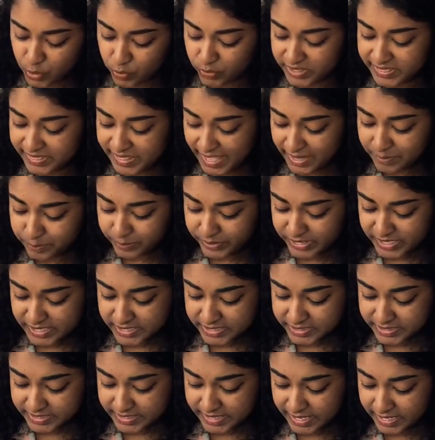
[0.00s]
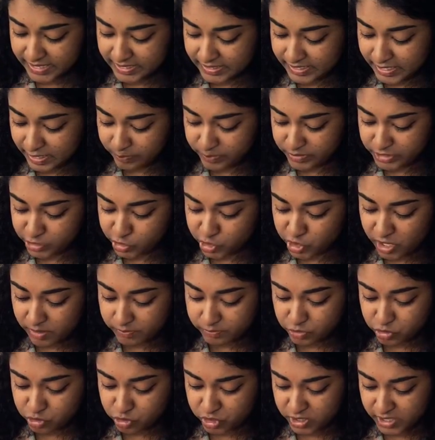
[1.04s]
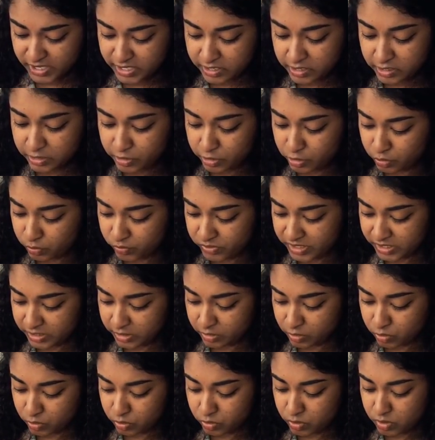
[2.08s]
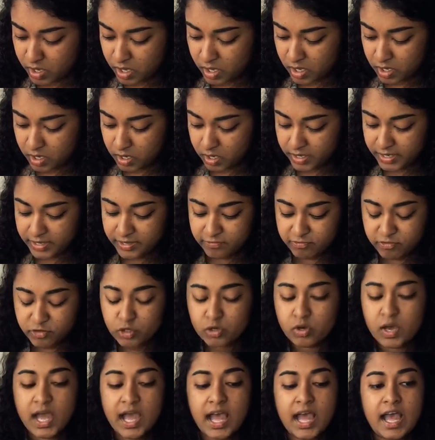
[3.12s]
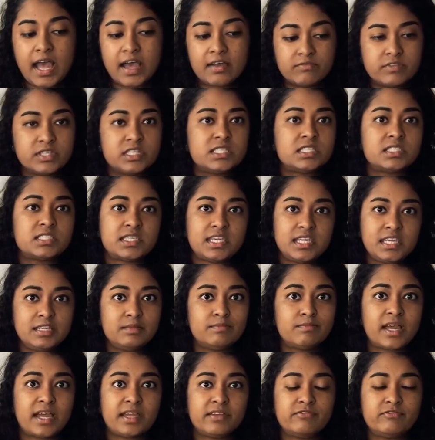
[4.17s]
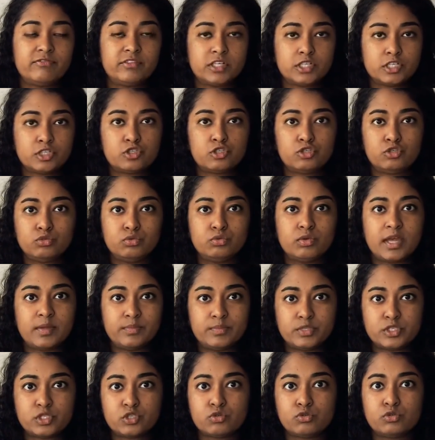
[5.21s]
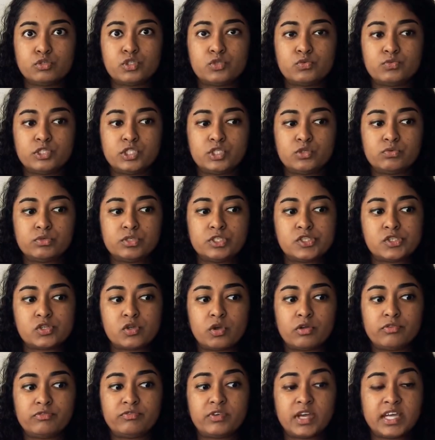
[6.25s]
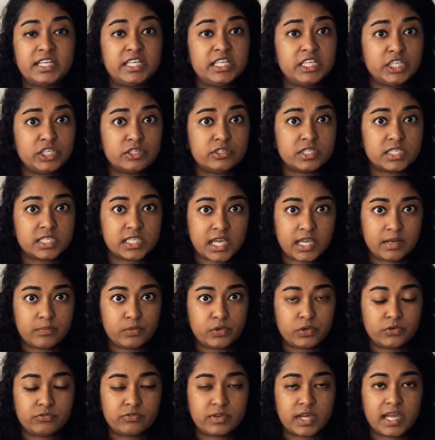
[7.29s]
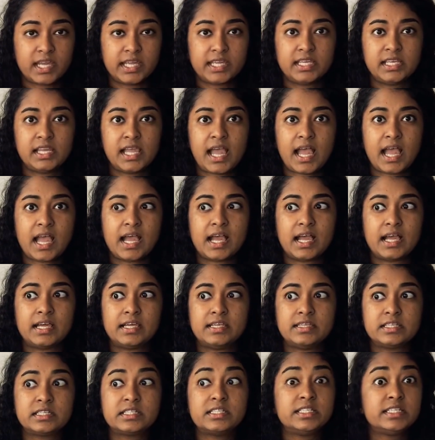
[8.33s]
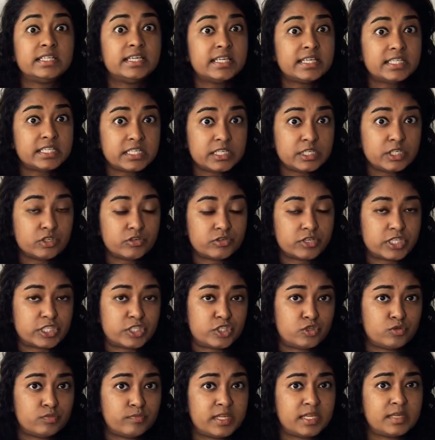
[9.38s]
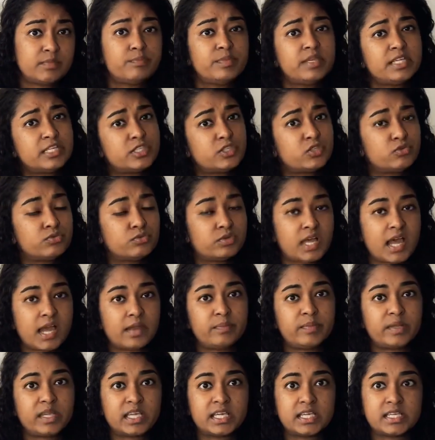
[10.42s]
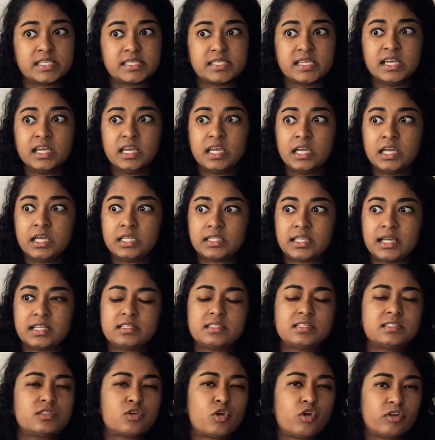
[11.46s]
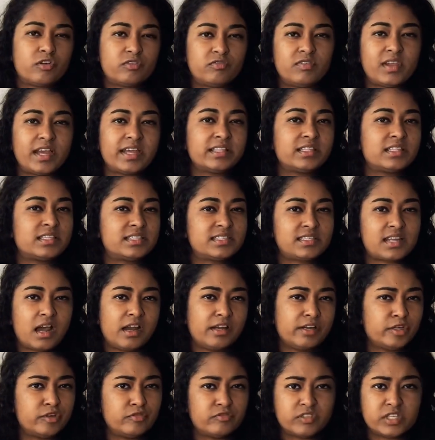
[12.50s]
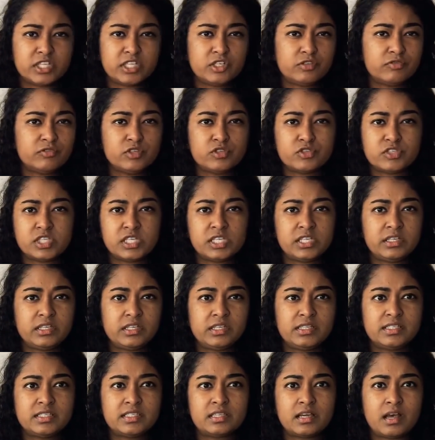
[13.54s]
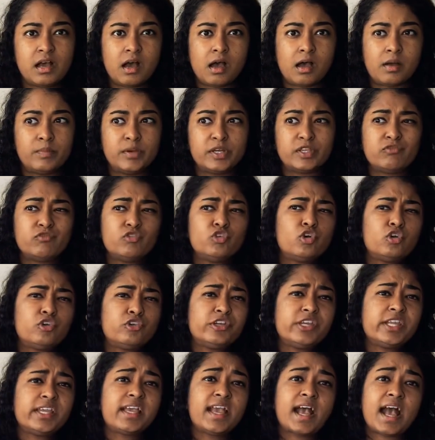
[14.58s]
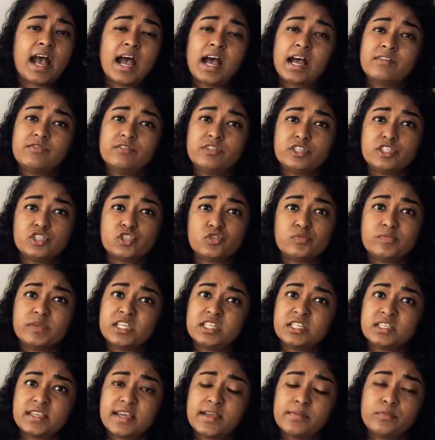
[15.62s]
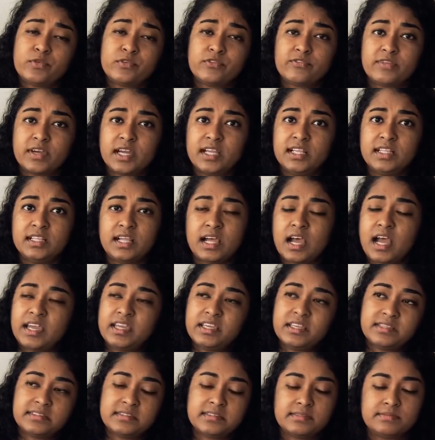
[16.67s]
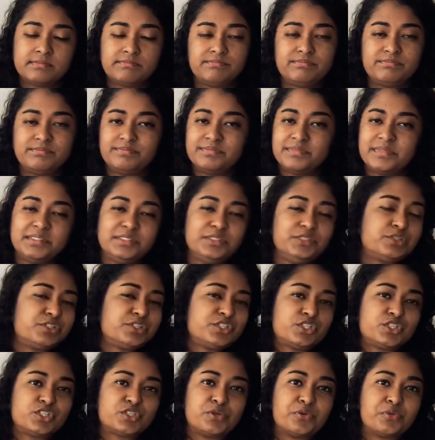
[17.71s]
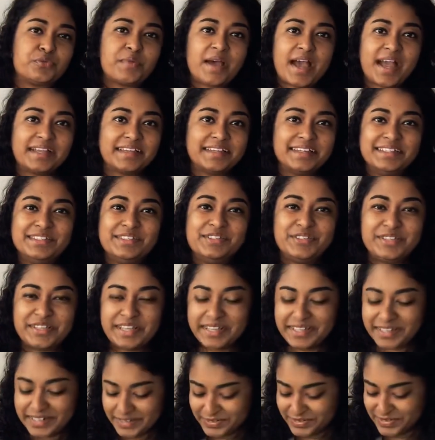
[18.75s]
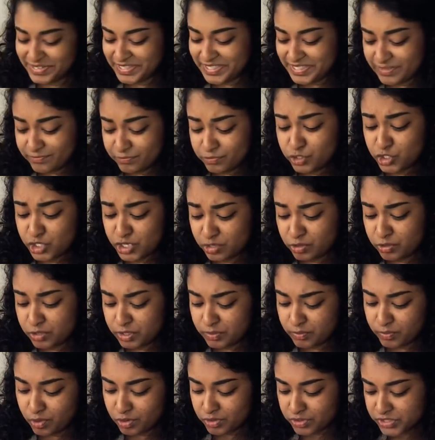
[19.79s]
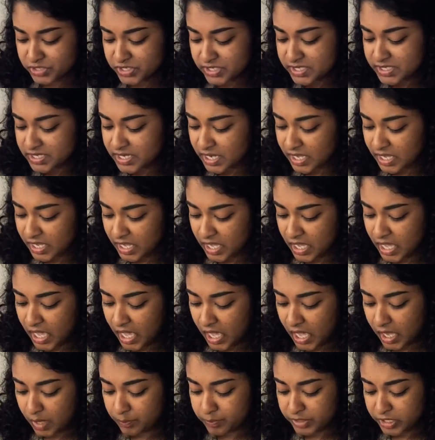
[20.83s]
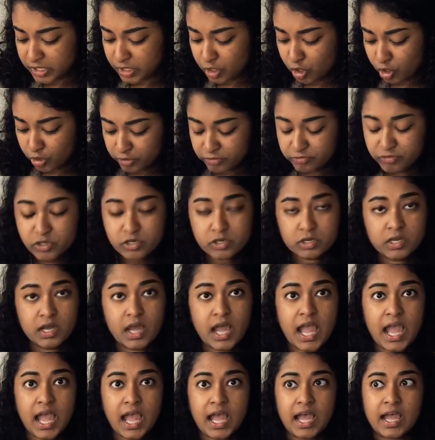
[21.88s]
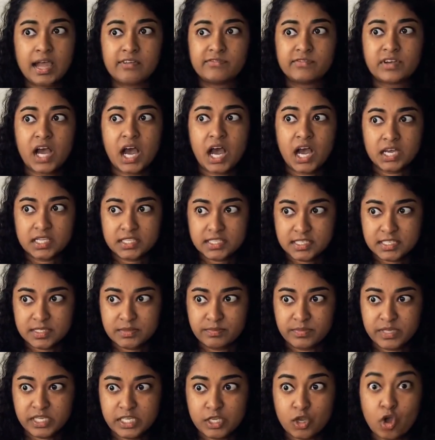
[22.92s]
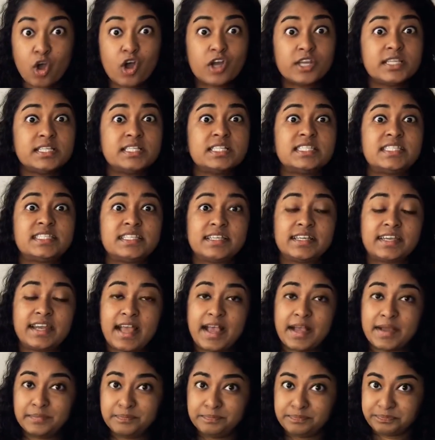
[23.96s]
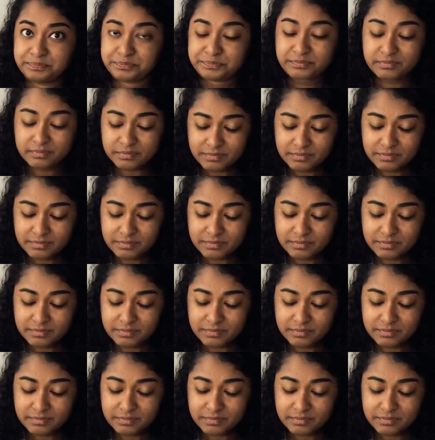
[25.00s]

With that being said, let me jump straight into the video. If you haven't seen my first two episodes, which was on finding your design profile and creating your resume, please do that, because that's sort of like the starting of the interview series. But if you already have a resume design profile, I guess you could just go back and check it out and see if you check all the boxes. But a lot of you have asked me on Instagram.